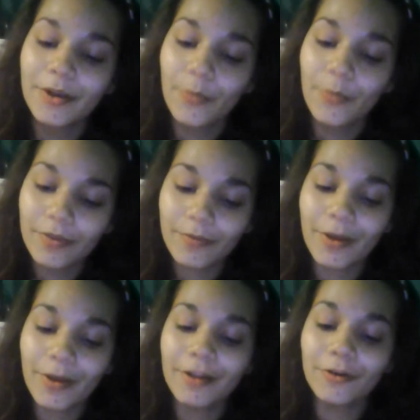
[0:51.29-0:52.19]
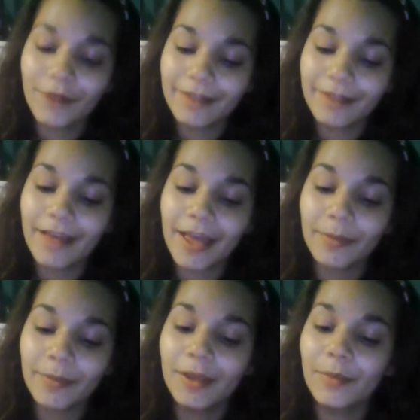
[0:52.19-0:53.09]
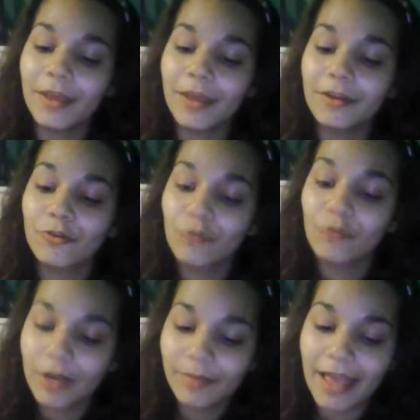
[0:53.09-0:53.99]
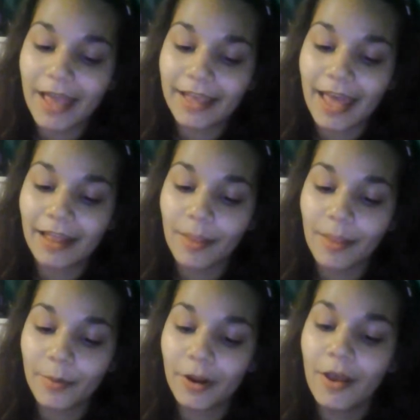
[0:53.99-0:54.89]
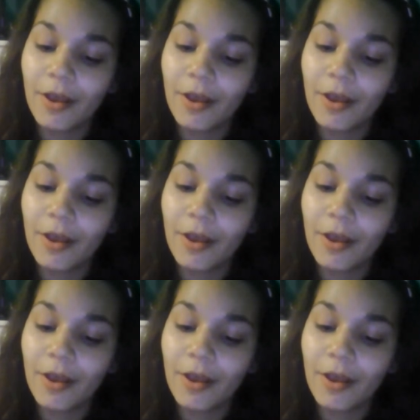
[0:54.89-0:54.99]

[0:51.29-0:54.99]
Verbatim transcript: Once upon a cruddy time, behind a cruddy black cat lumber,